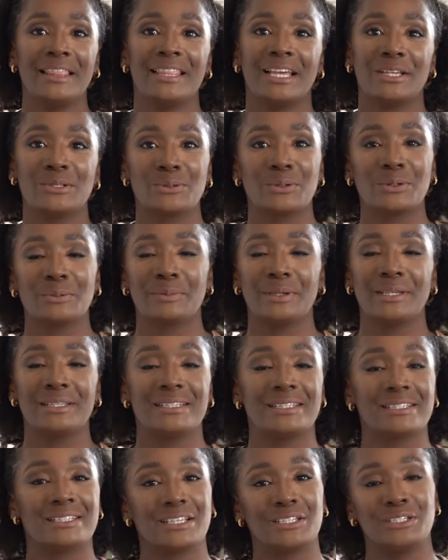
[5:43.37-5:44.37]
That's what
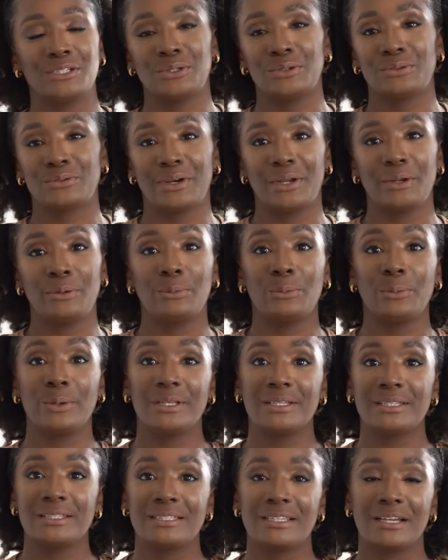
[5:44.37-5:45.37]
makes it such a great
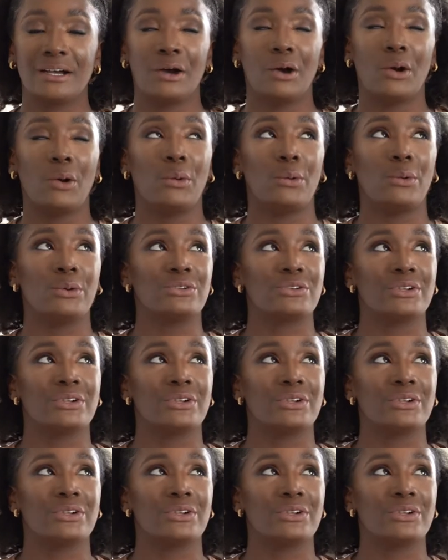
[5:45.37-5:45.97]
winter or